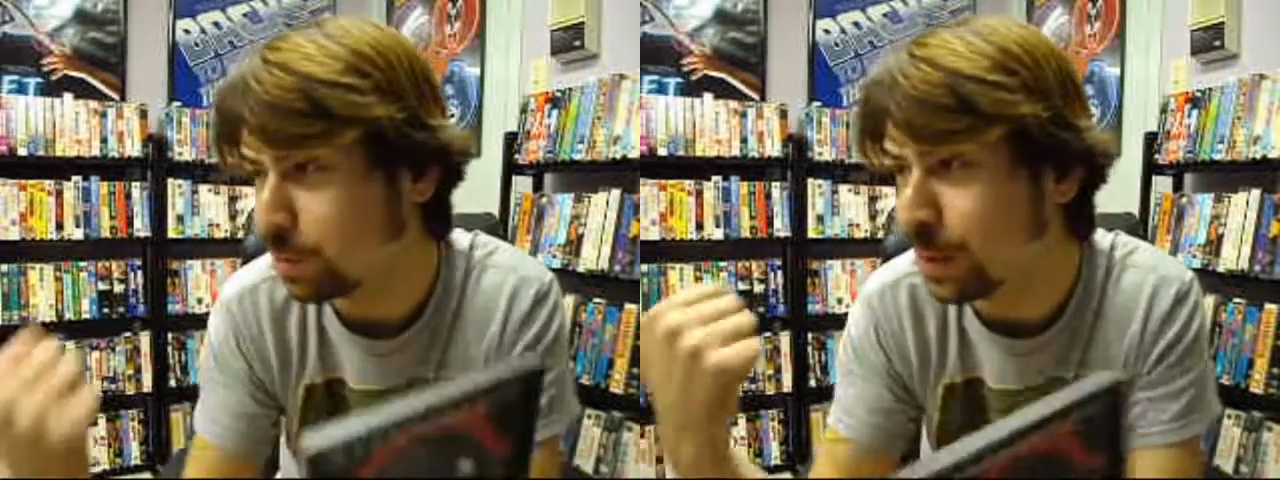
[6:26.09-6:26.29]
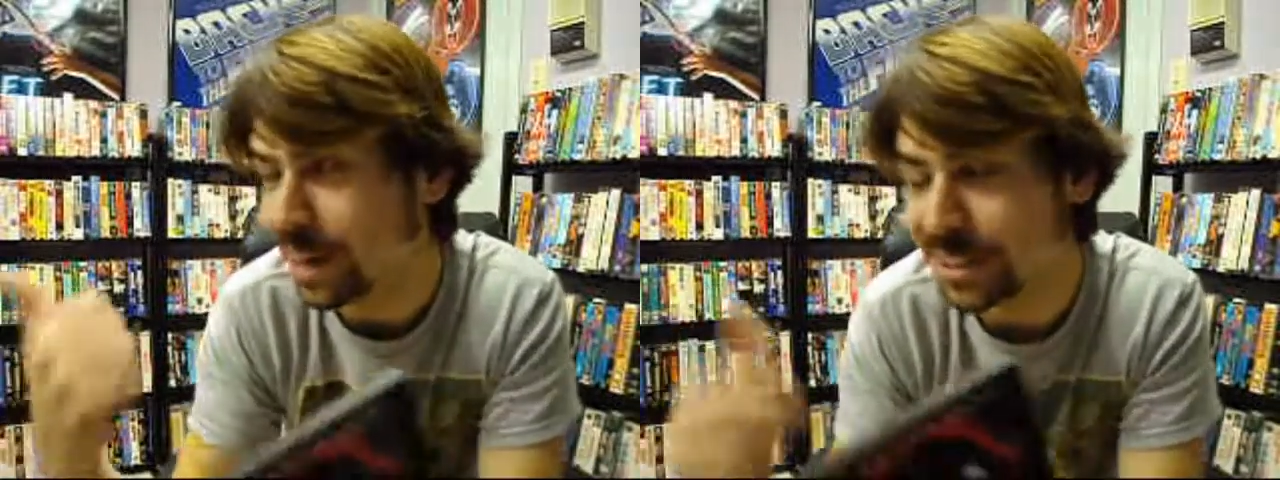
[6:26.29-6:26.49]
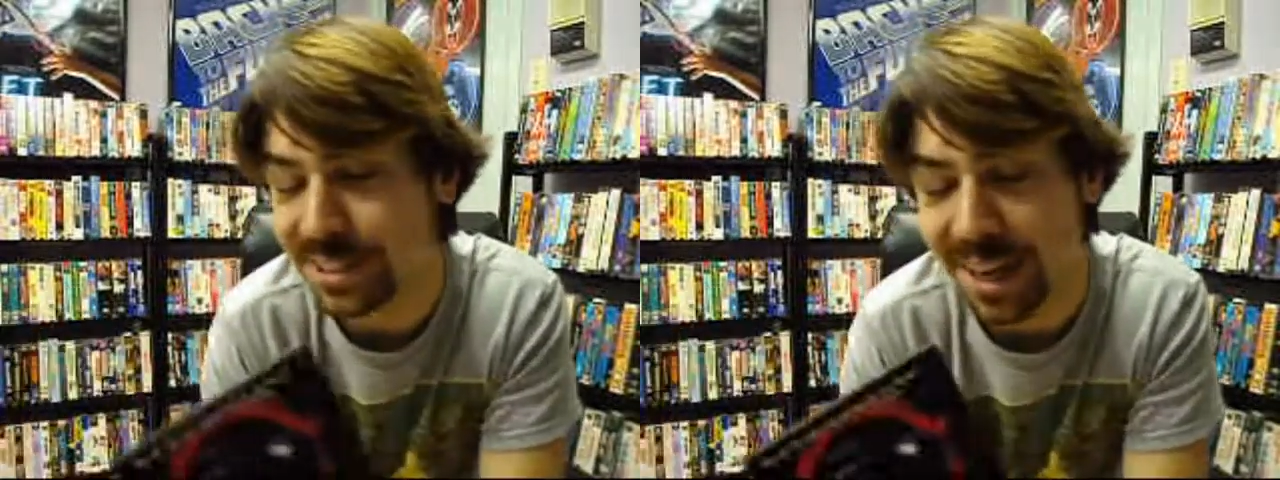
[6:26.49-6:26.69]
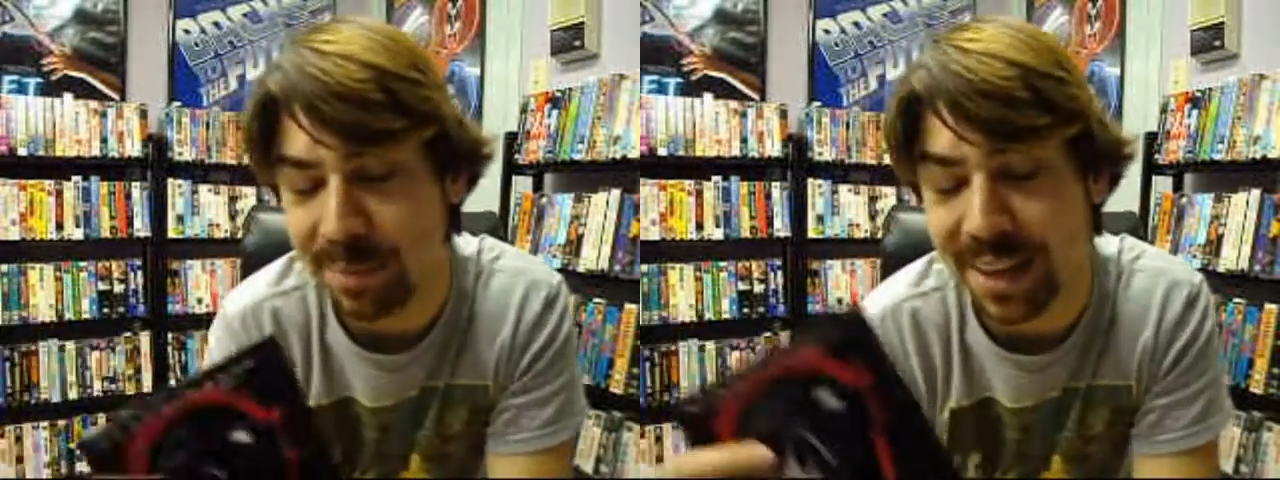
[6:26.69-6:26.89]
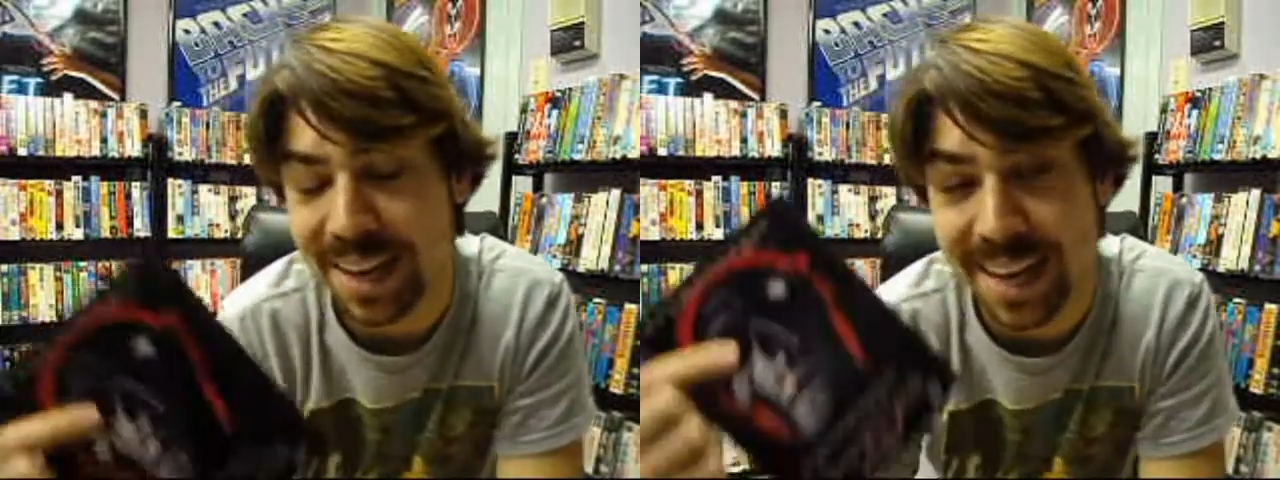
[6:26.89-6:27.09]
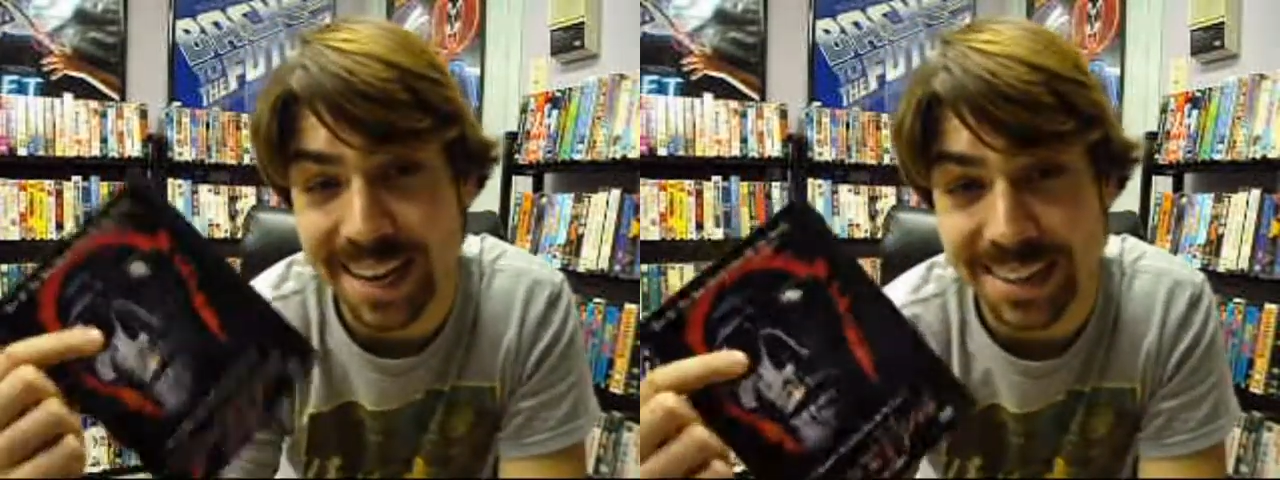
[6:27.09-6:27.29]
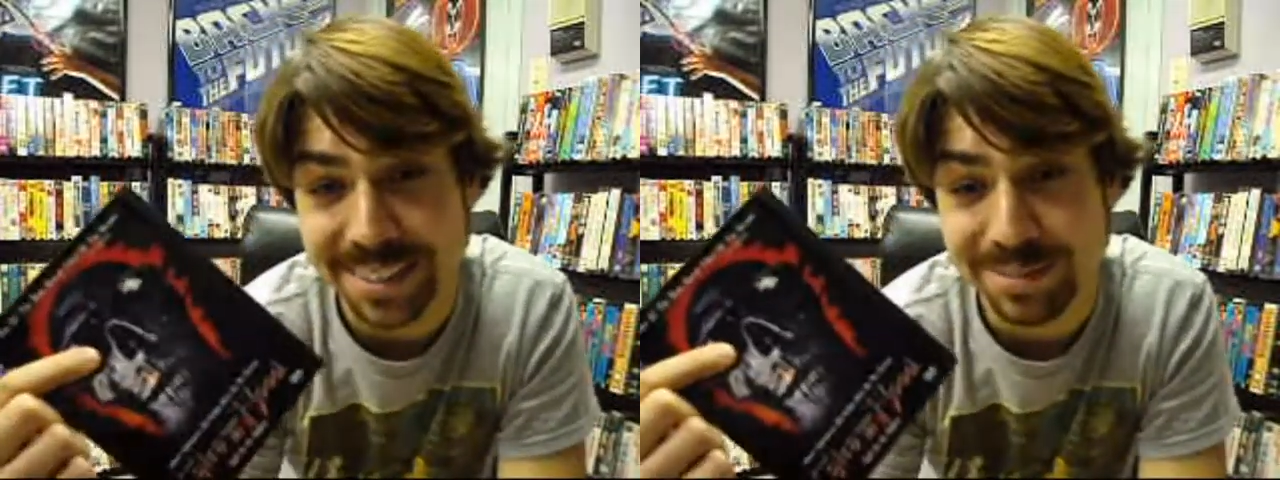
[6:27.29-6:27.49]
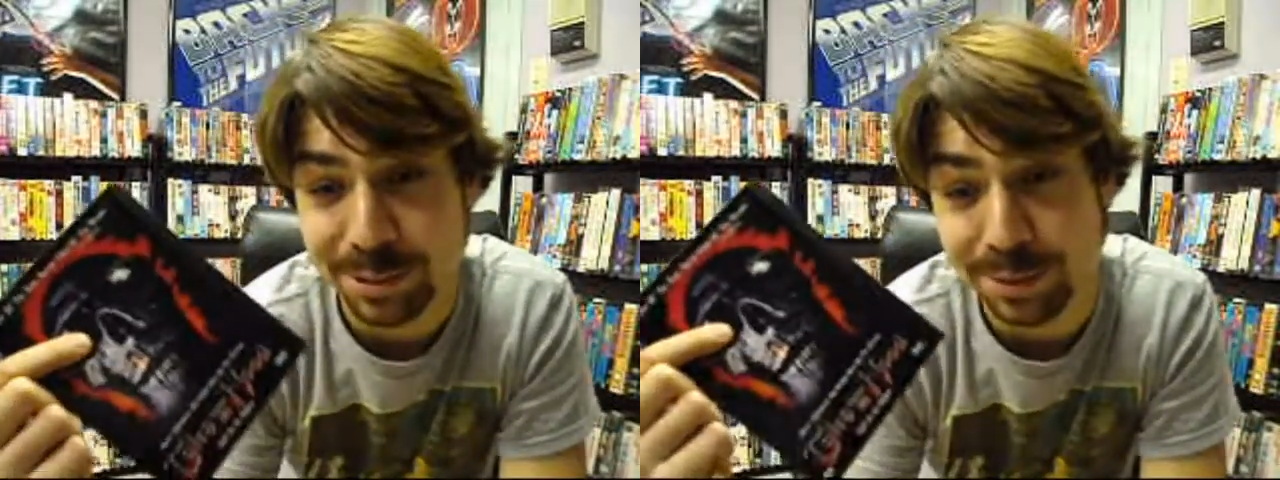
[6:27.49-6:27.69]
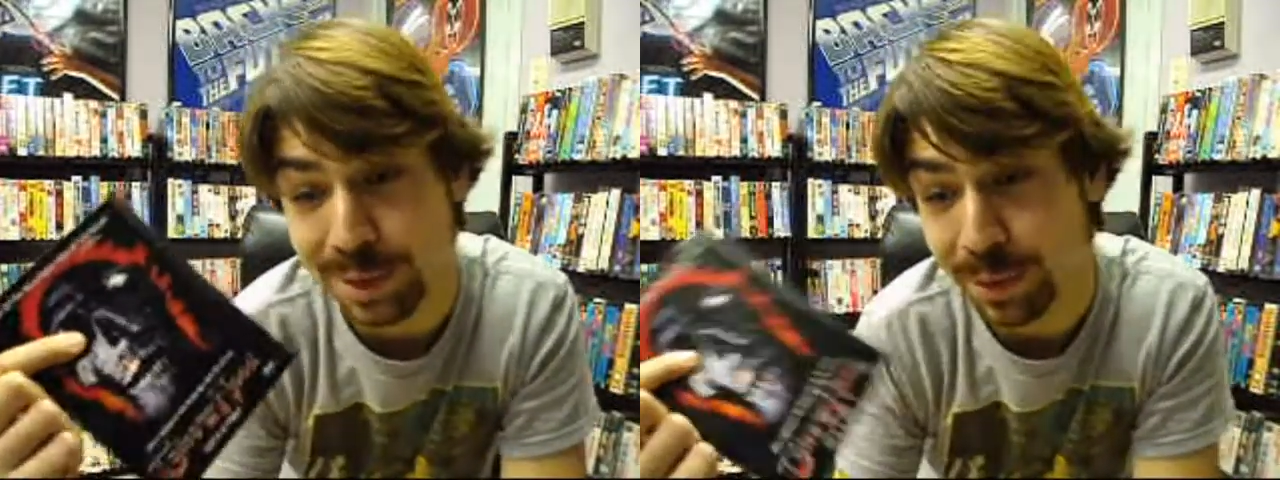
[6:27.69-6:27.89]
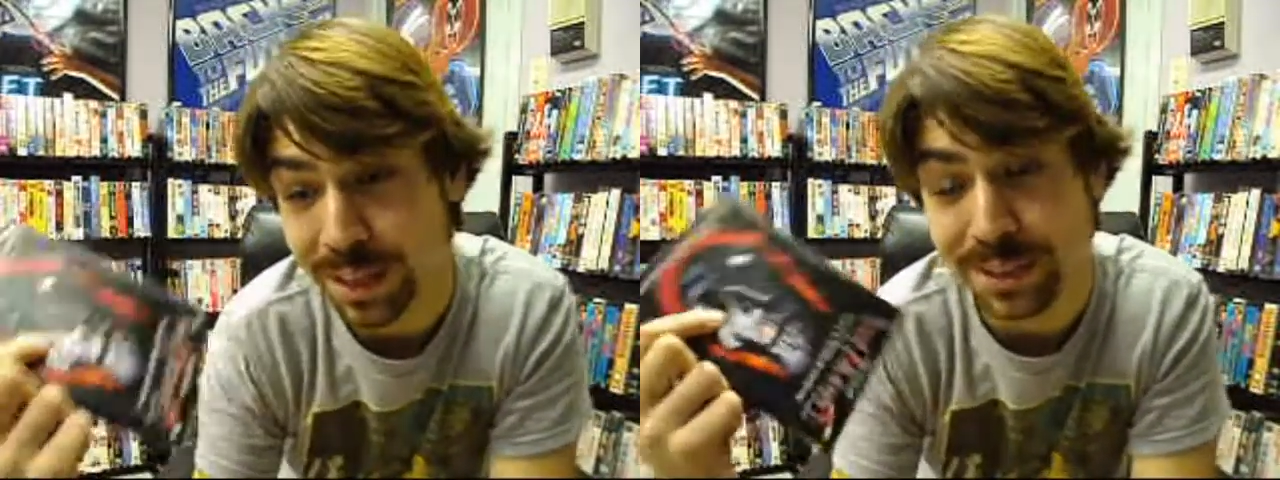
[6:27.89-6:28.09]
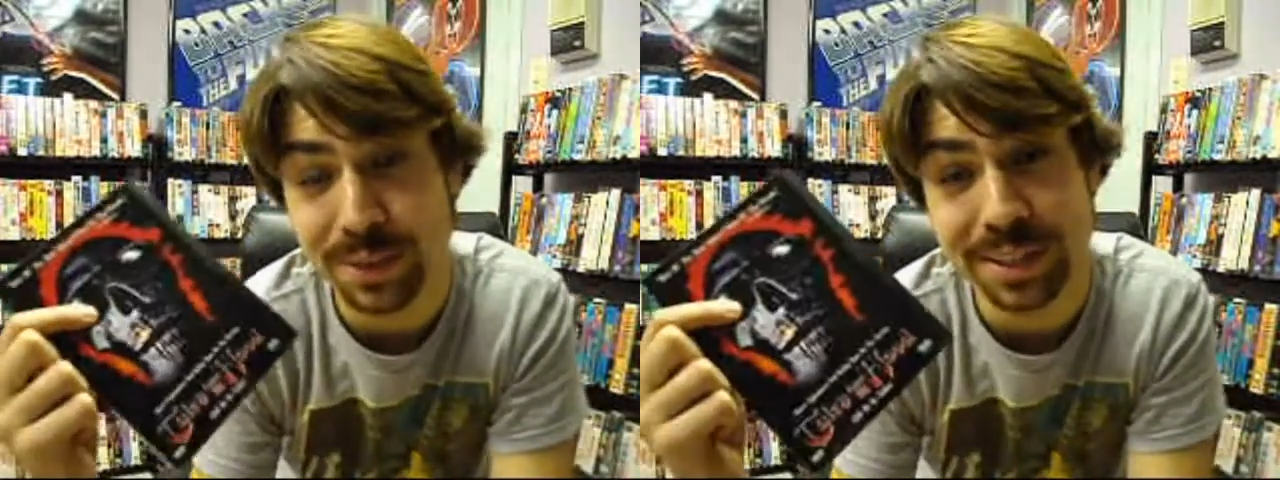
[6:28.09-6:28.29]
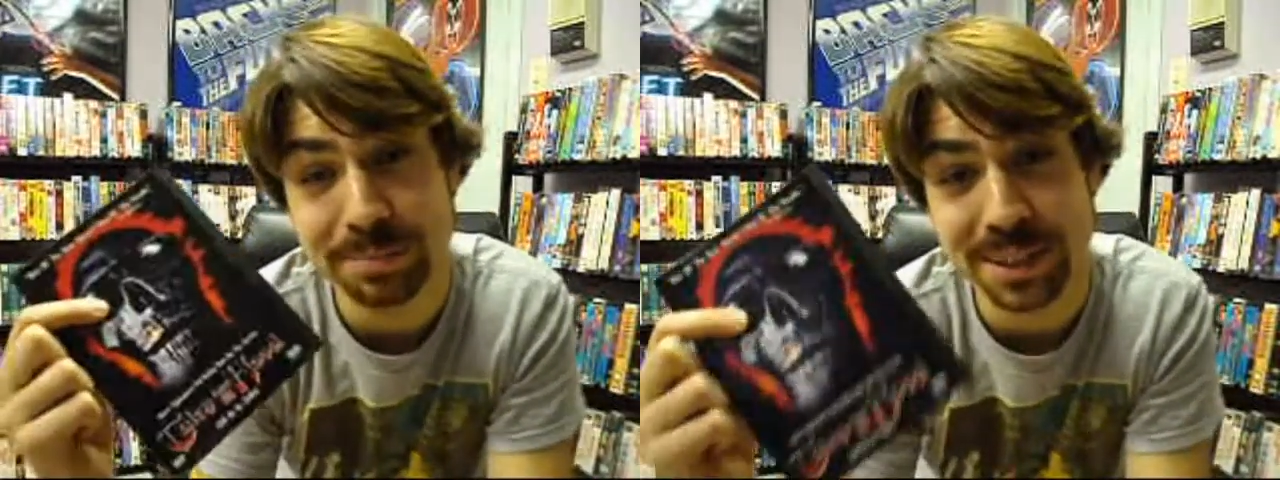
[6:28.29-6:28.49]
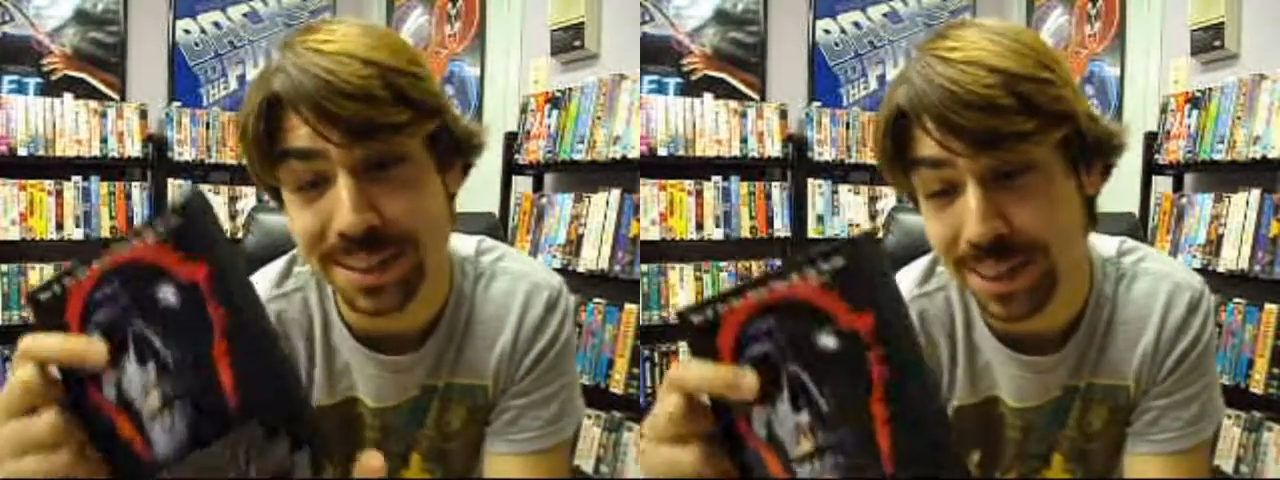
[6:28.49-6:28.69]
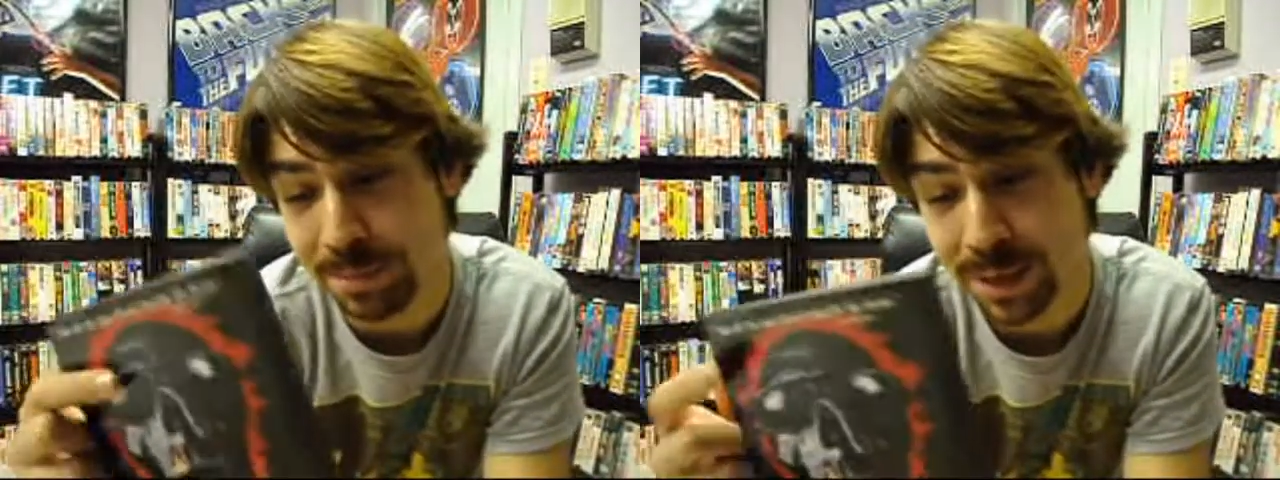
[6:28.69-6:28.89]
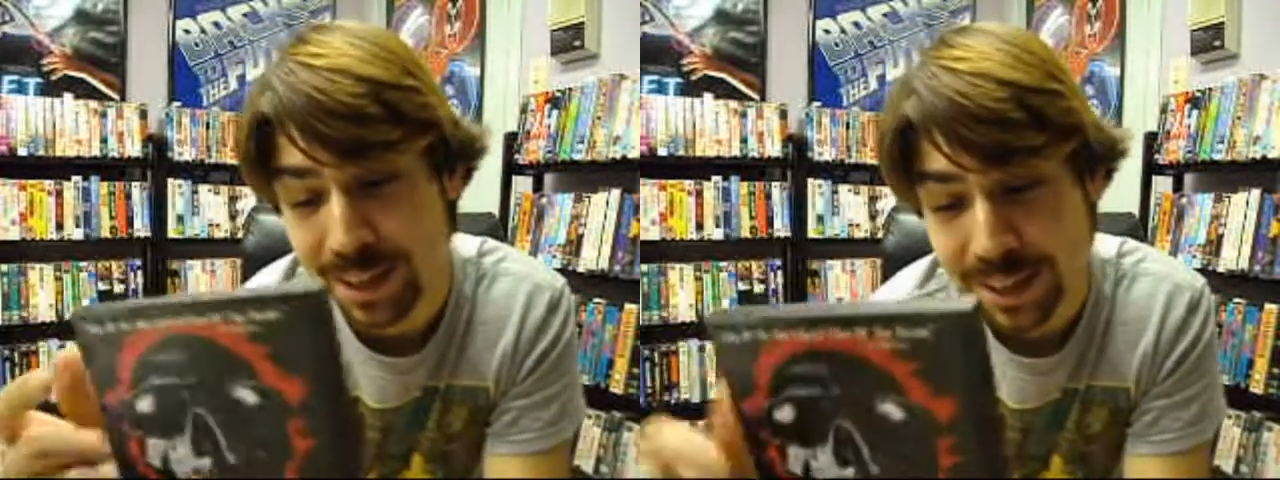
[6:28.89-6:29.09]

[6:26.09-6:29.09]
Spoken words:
a pawn shop that had it for $3, so I went and picked it up.